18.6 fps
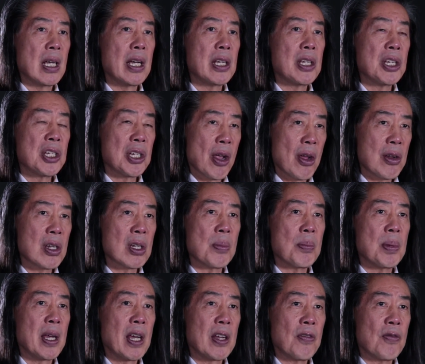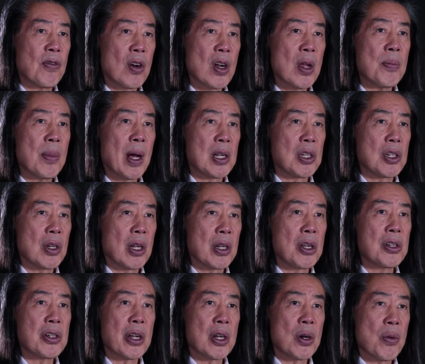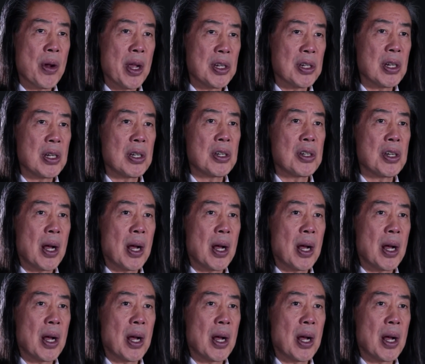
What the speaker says: it is going to depend very much on a generation